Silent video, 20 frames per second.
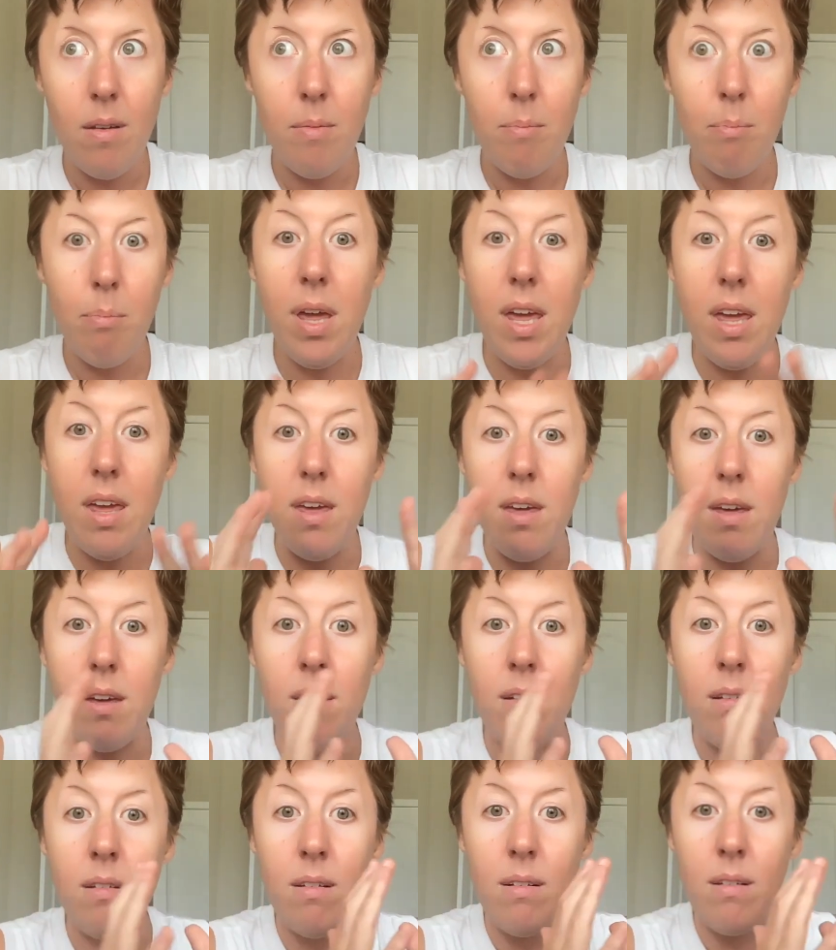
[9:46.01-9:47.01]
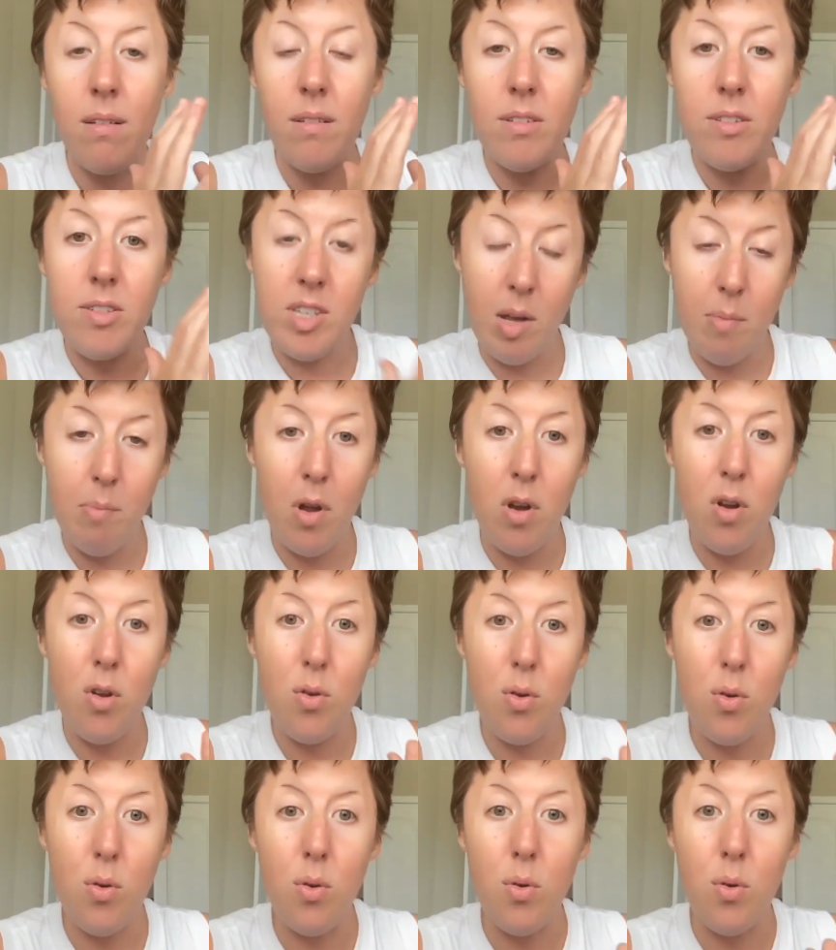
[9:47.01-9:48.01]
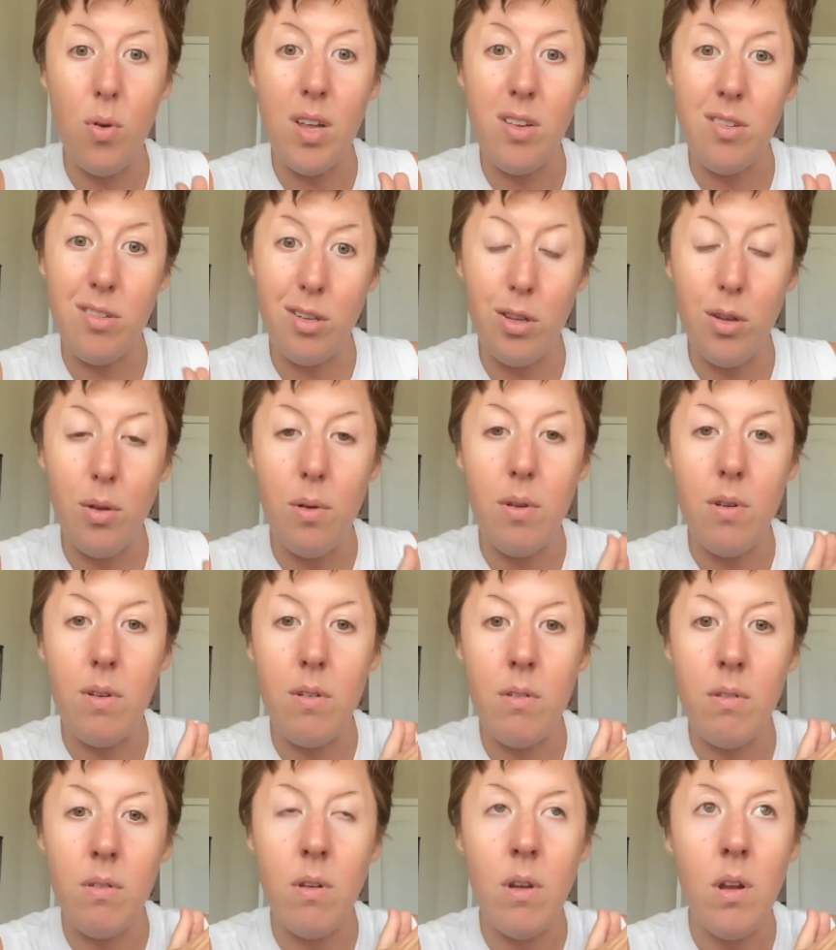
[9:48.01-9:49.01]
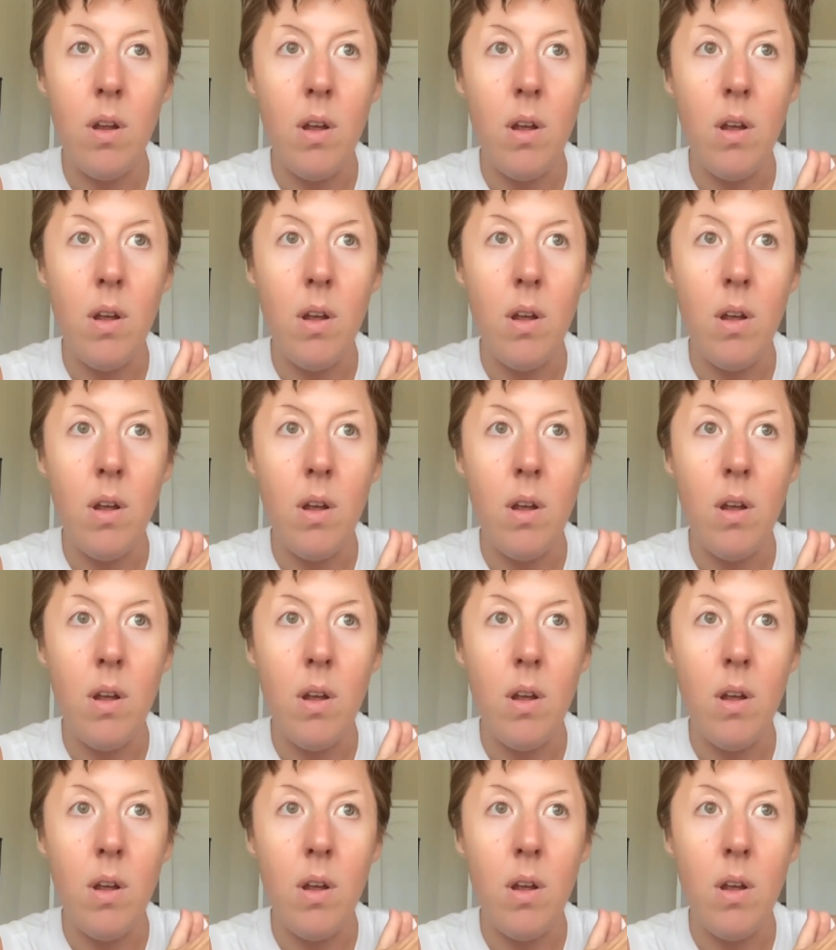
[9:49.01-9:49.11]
being someone who is gluten,